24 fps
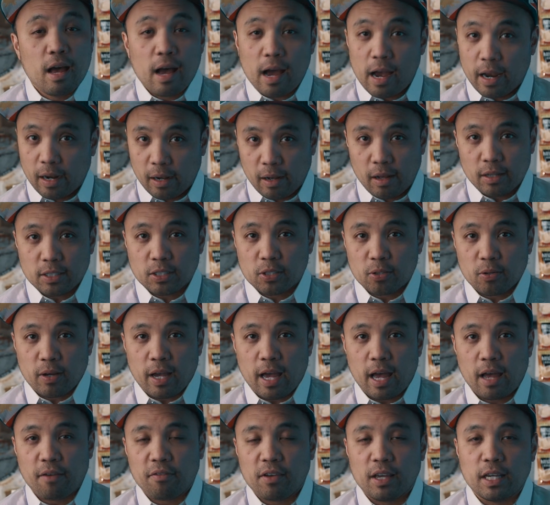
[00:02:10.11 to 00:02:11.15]
I also
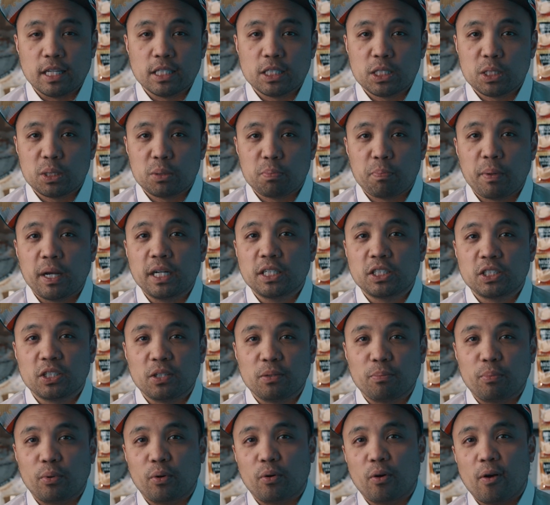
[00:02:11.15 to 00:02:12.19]
have a
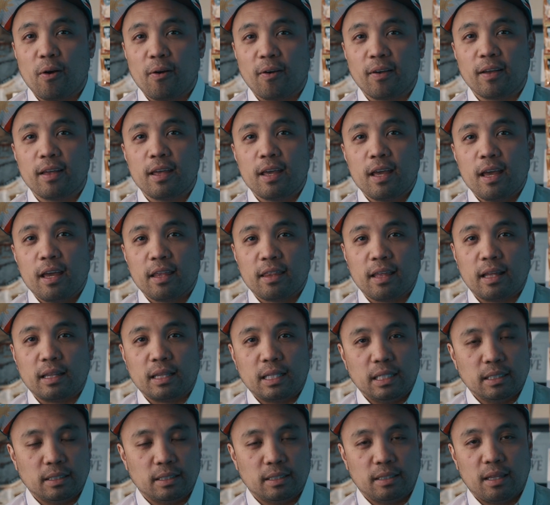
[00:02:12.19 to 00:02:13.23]
special barong that
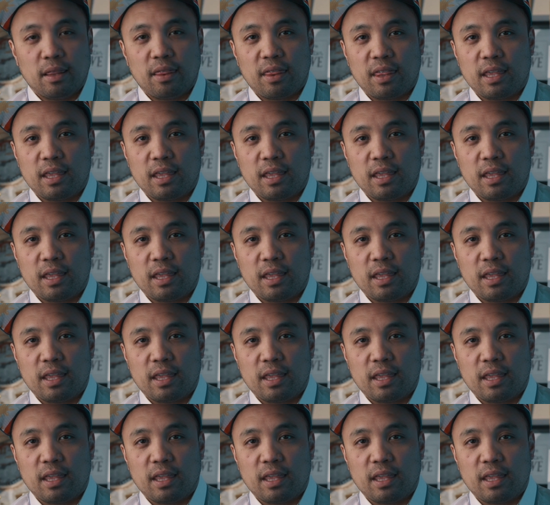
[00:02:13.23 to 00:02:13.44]
this,